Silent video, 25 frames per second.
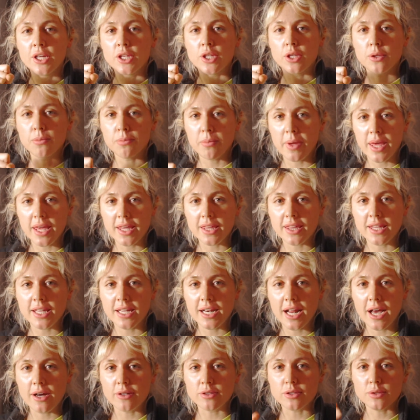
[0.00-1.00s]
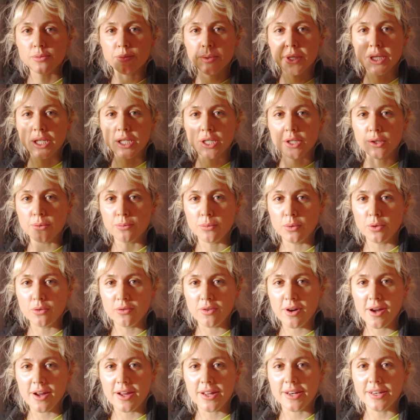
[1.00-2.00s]
you make the announcement, you move
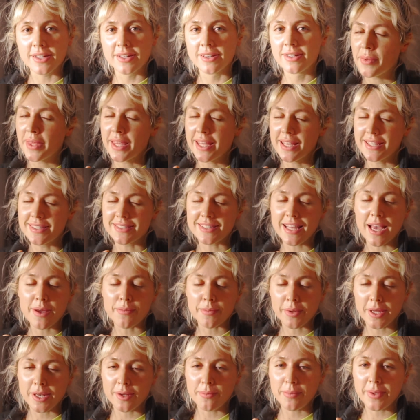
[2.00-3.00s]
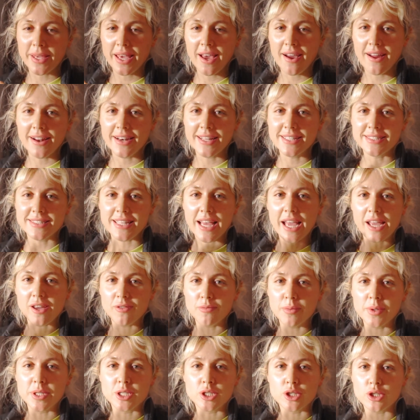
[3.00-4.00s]
on. Because I'm gonna be honest,
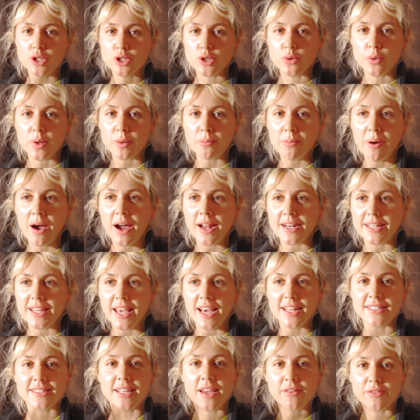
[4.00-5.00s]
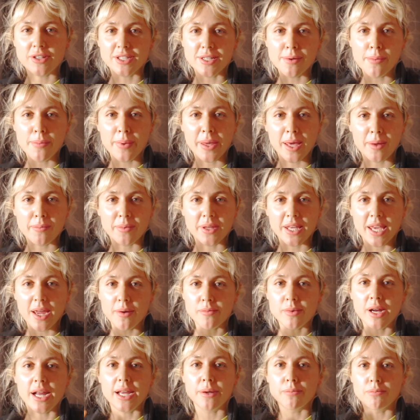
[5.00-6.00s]
I've been just doing podcasts. Every time I pick up the
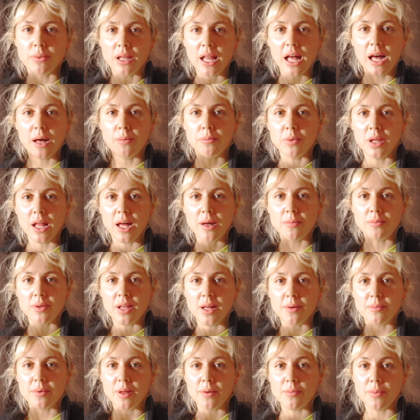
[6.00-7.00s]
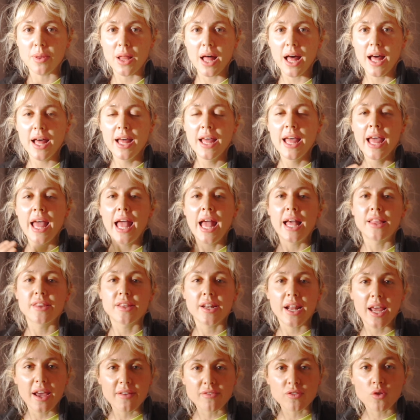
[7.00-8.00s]
camera, I blah, blah, blah, blah, blah, and then
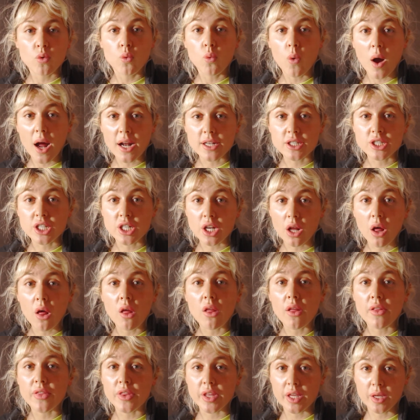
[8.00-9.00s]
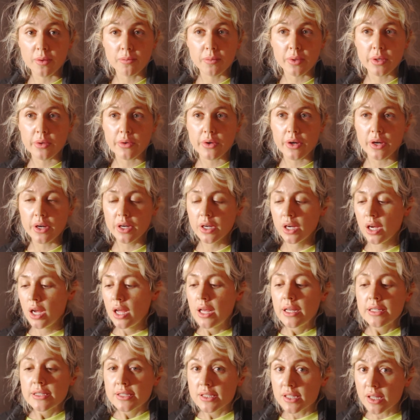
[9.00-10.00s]
I have to watch it all on the computer.
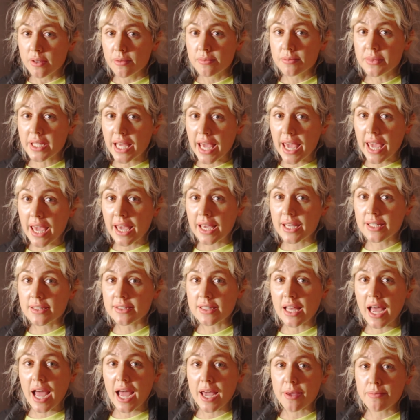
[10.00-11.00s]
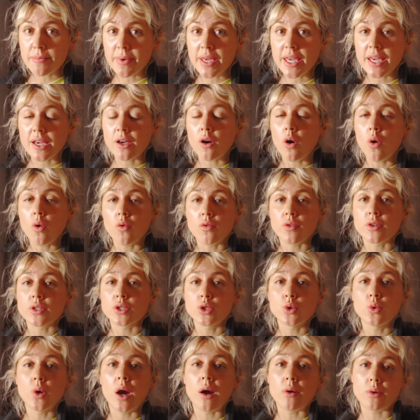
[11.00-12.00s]
Some days I make over
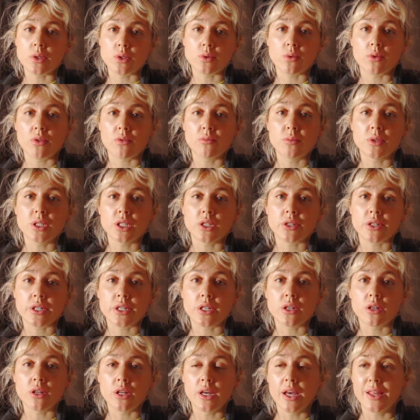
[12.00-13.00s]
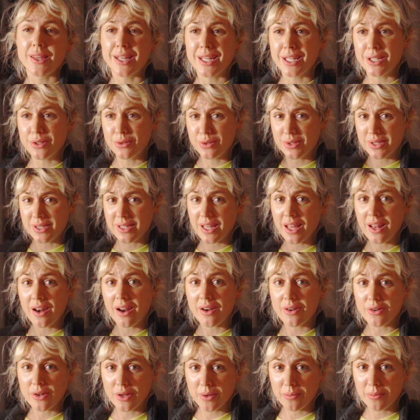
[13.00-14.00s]
2 hours worth of material, and then you sit
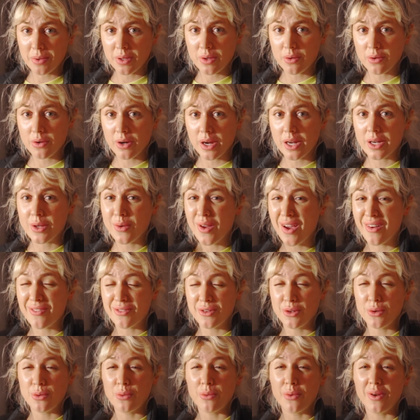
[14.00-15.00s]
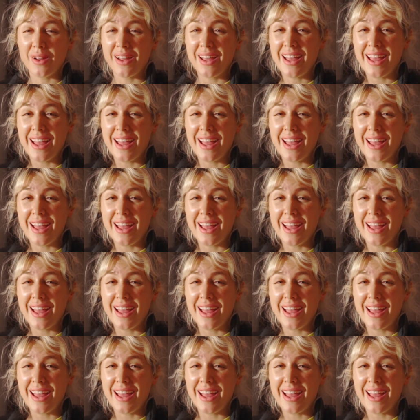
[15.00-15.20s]
on your computer and you have to